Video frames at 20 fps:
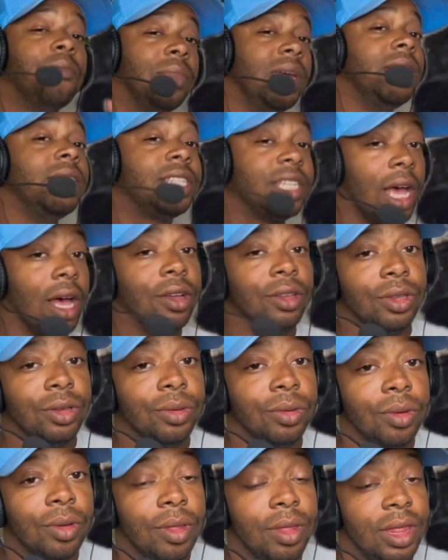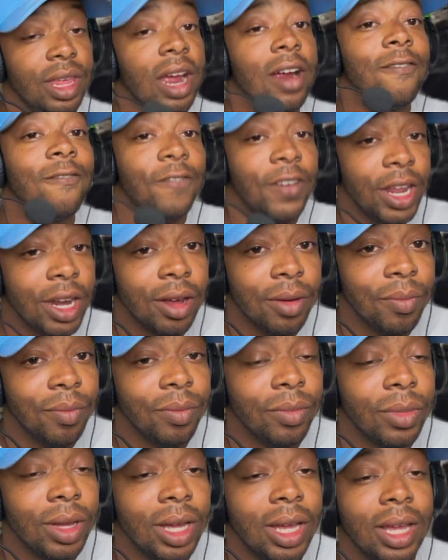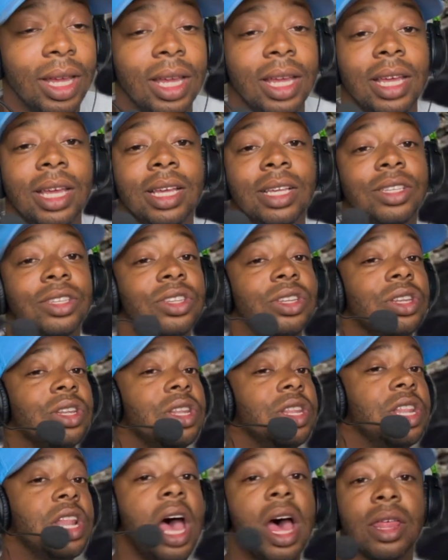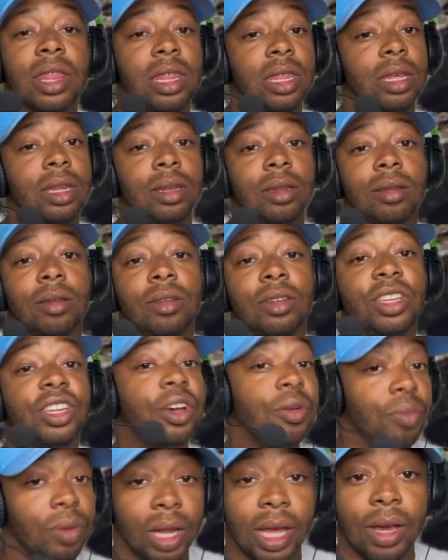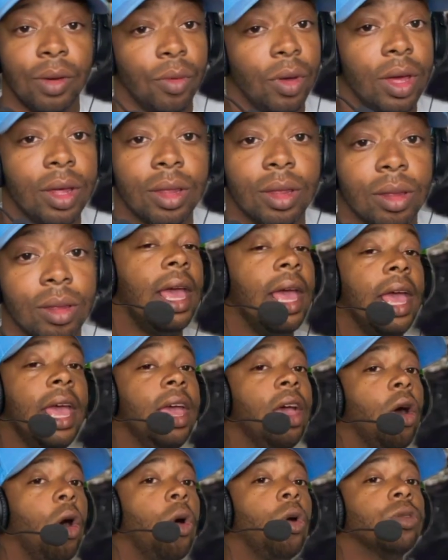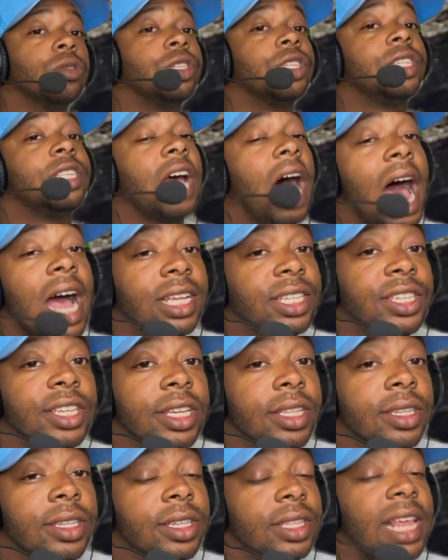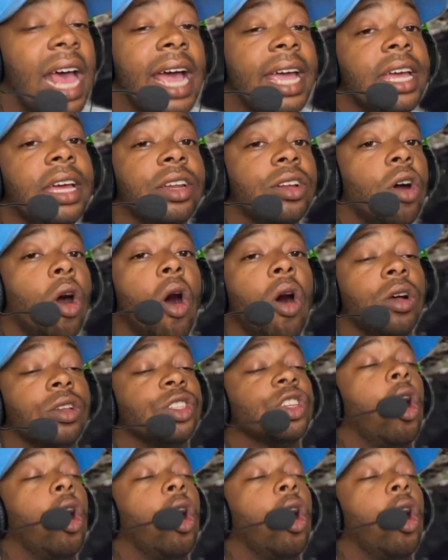me tell you, their venom is nothing to play with. It holds toxins that can cause